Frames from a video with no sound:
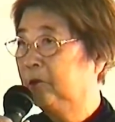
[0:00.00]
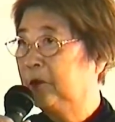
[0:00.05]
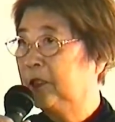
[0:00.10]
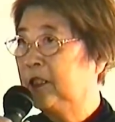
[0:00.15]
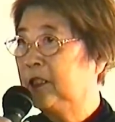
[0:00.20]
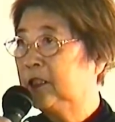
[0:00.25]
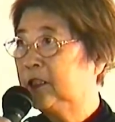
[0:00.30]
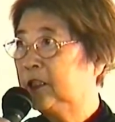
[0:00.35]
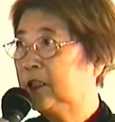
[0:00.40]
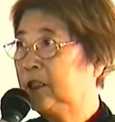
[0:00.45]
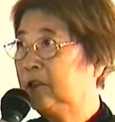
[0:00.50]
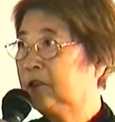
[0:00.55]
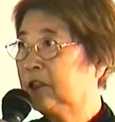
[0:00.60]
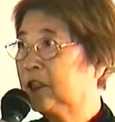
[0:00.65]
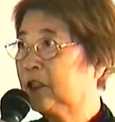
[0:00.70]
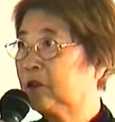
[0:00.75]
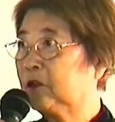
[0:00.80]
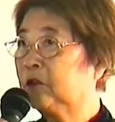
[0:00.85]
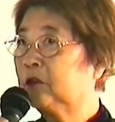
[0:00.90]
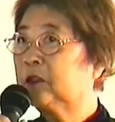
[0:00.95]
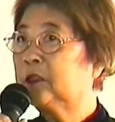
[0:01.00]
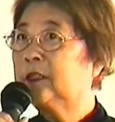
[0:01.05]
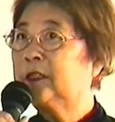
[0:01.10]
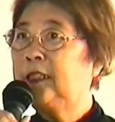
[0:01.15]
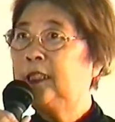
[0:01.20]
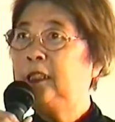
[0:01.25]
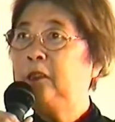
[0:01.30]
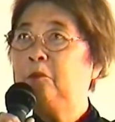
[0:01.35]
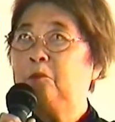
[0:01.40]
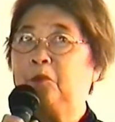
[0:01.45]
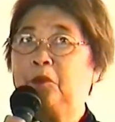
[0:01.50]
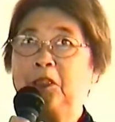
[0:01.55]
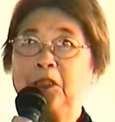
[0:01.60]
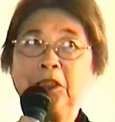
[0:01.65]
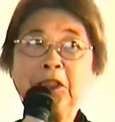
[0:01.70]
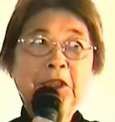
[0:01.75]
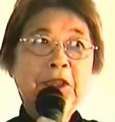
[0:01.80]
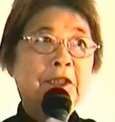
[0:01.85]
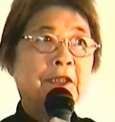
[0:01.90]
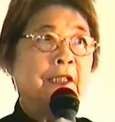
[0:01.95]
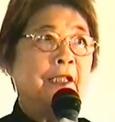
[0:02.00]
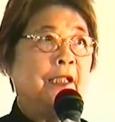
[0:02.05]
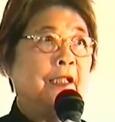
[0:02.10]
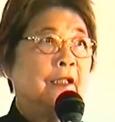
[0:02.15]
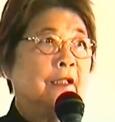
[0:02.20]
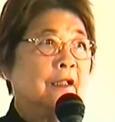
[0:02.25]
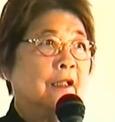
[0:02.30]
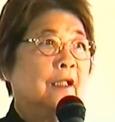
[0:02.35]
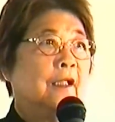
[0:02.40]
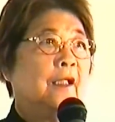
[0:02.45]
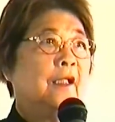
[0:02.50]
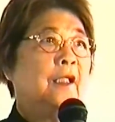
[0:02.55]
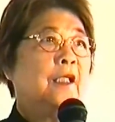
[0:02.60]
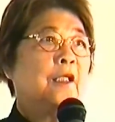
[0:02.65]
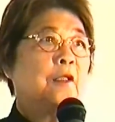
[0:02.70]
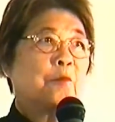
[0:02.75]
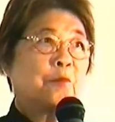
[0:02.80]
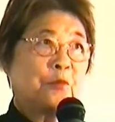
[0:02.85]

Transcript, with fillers: but she was totally immersed in